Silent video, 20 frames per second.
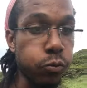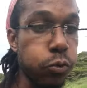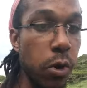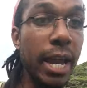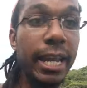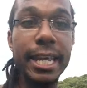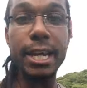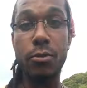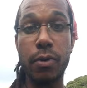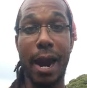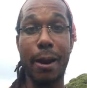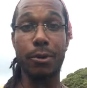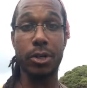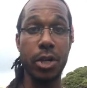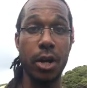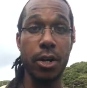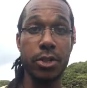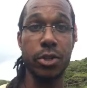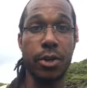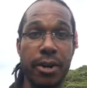really great
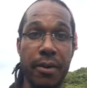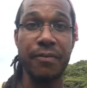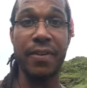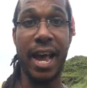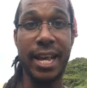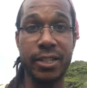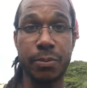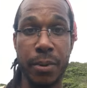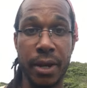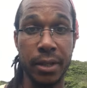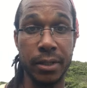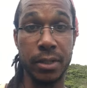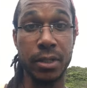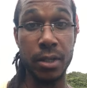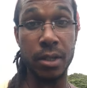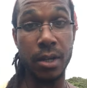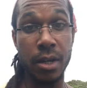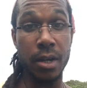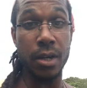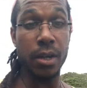returns on
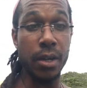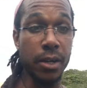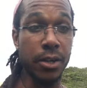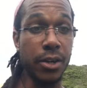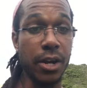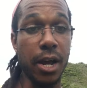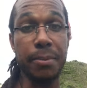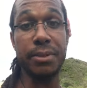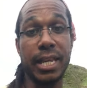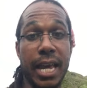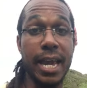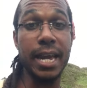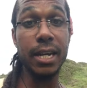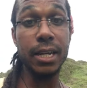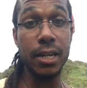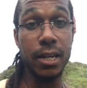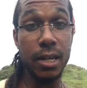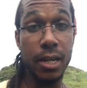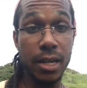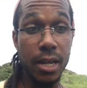investments. You know what I'm
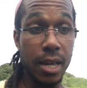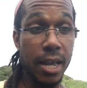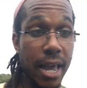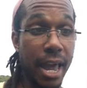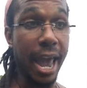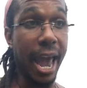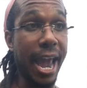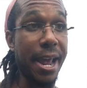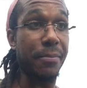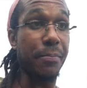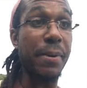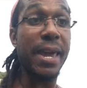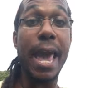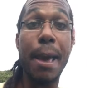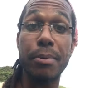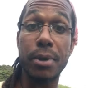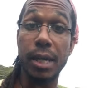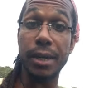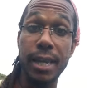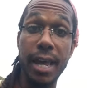saying? and
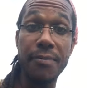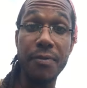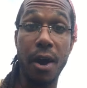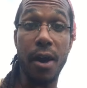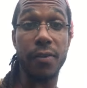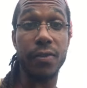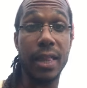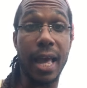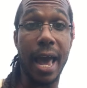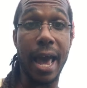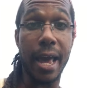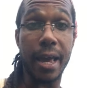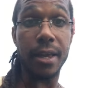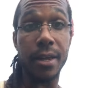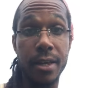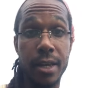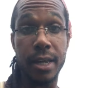be able to live off that